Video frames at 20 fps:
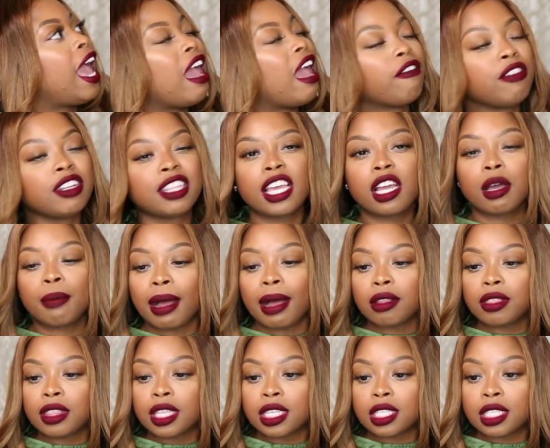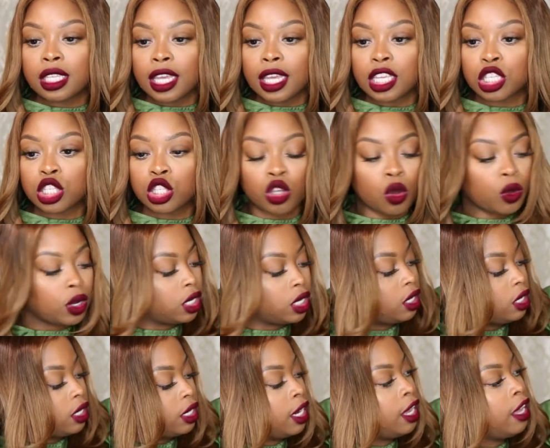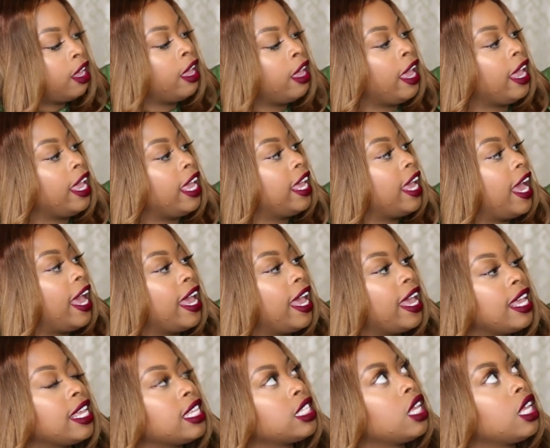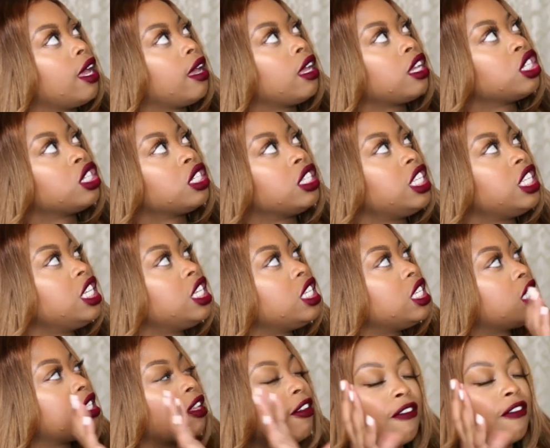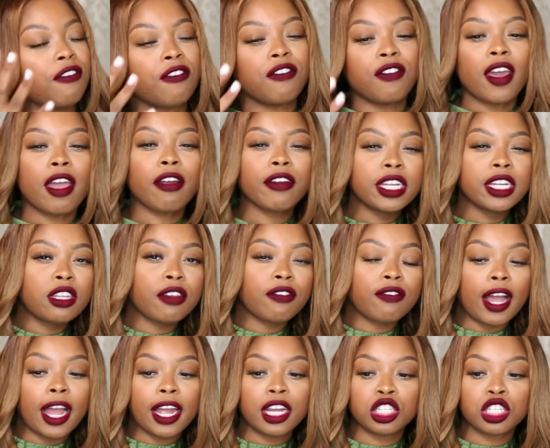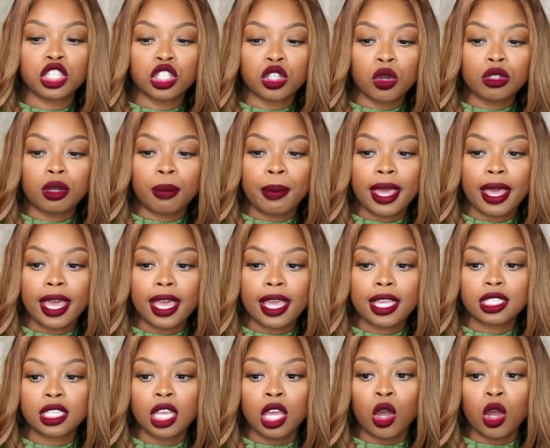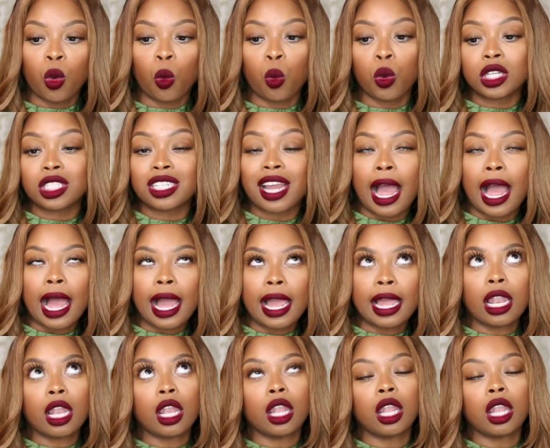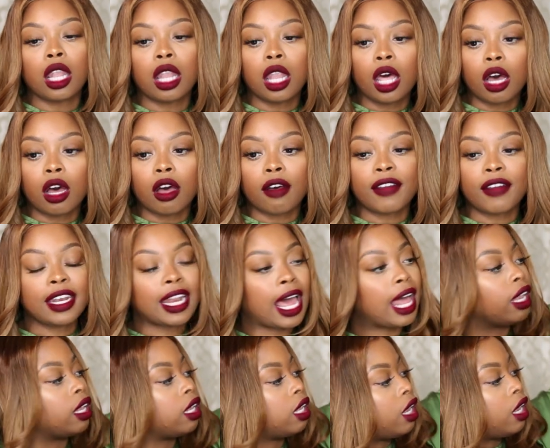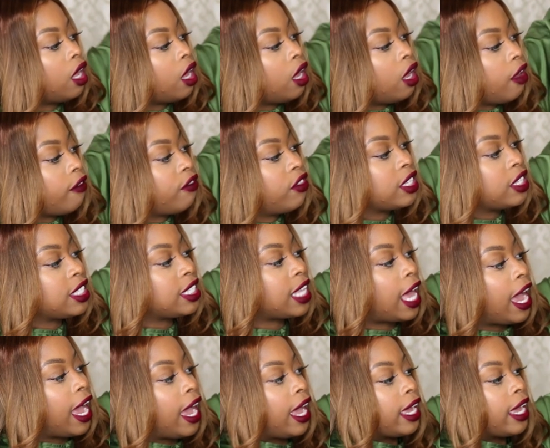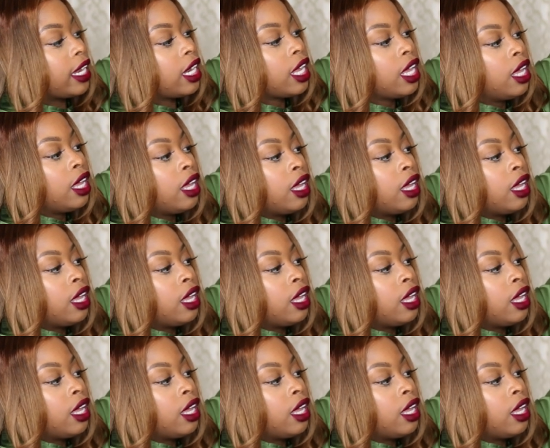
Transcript: Everything about this is so good. It has these very defined shoulder pads, which I love, and I love the side.